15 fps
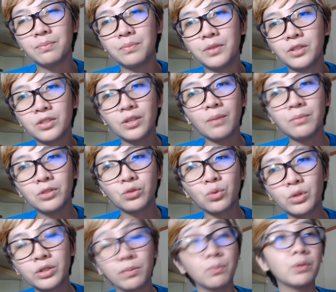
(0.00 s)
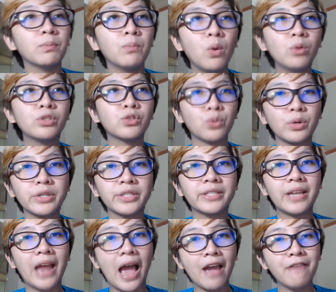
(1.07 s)
some stores, most stores
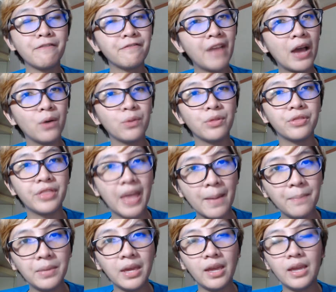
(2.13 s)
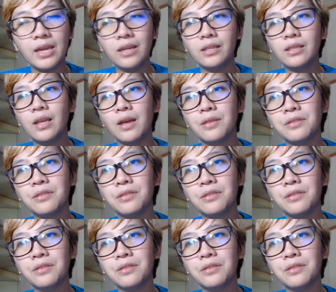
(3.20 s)
that I found them in,